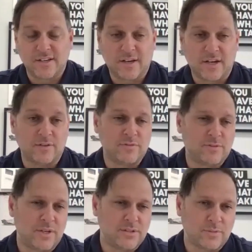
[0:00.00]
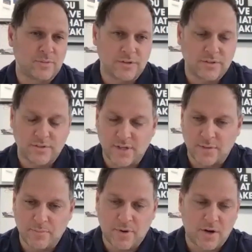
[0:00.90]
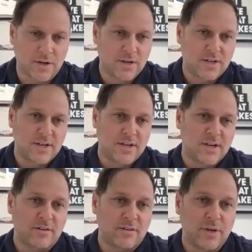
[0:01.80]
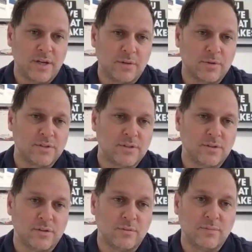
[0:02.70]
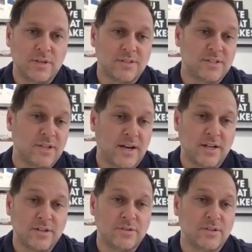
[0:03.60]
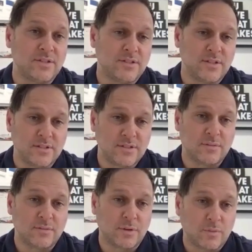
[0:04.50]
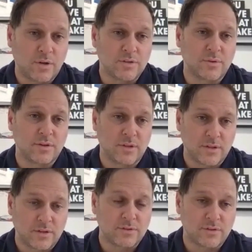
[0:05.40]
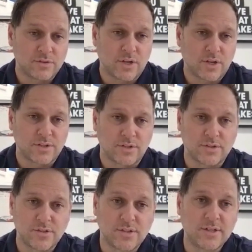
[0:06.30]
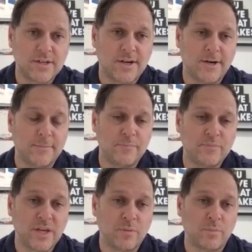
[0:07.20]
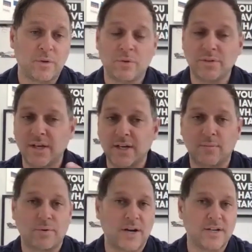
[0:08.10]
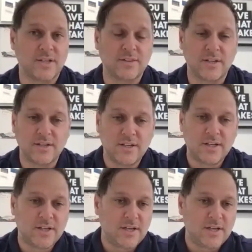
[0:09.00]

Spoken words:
kind of speaks to what you're saying, Mark, of being able to basically tie into existing stick-built walls within those structures. But we'll take a project that,